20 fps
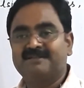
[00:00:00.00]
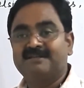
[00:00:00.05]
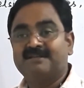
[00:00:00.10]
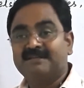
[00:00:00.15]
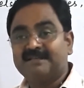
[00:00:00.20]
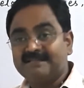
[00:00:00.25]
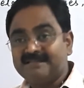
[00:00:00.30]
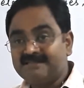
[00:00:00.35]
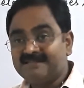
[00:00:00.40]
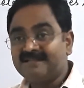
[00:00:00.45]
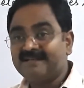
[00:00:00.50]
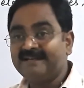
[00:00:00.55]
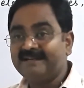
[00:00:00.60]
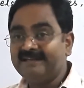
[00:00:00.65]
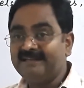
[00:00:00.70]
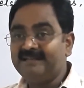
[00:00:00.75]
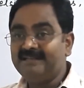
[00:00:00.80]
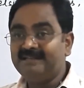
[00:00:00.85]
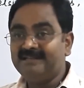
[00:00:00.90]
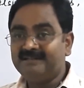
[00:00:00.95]
is there
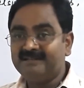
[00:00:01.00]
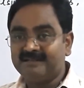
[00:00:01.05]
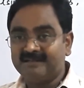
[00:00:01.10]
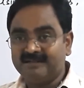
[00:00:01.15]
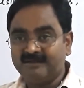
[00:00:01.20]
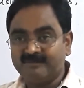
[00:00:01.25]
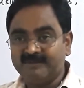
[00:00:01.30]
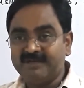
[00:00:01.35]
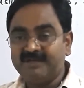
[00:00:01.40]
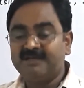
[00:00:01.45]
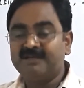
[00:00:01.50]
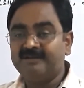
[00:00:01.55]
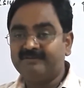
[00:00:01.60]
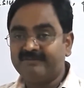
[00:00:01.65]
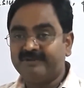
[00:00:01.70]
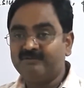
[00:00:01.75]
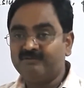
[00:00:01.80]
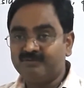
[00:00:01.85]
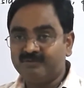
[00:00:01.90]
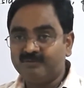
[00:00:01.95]
any numerical
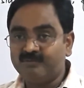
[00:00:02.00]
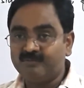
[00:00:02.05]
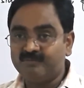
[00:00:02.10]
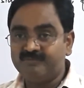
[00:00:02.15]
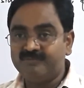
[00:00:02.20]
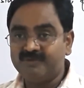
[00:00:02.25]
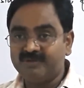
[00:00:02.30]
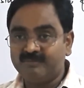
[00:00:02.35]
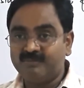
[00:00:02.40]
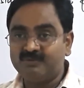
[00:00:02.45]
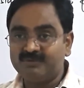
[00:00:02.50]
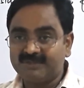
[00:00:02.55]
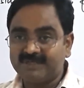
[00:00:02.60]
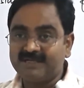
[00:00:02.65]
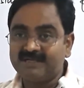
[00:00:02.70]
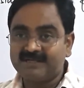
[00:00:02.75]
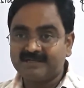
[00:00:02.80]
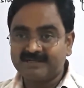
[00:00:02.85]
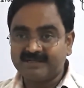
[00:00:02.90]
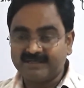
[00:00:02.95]
value they both
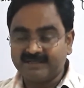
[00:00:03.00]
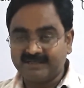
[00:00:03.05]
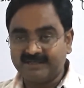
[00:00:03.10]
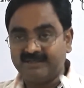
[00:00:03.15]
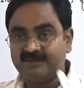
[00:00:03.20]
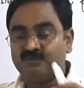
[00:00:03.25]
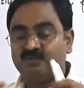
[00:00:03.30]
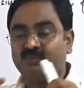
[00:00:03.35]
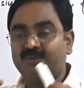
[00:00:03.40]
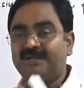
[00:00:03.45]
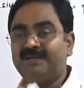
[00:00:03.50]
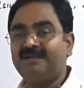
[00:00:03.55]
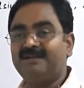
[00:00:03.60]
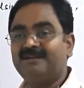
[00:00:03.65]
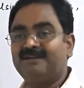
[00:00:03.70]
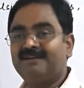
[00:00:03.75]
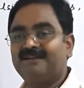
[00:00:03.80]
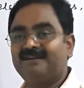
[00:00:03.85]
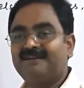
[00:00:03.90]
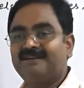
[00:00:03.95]
are equal
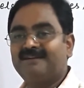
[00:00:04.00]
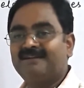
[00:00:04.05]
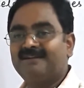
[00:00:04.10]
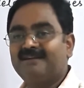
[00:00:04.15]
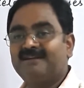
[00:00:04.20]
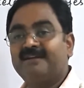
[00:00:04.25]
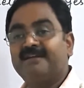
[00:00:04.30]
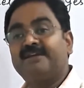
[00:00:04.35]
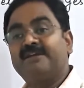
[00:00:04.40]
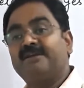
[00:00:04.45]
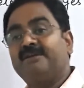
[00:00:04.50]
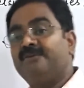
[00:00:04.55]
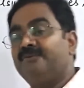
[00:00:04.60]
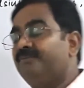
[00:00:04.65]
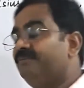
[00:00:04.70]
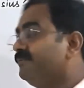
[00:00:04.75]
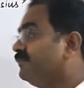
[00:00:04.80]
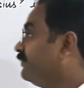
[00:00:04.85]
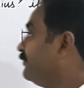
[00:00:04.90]
If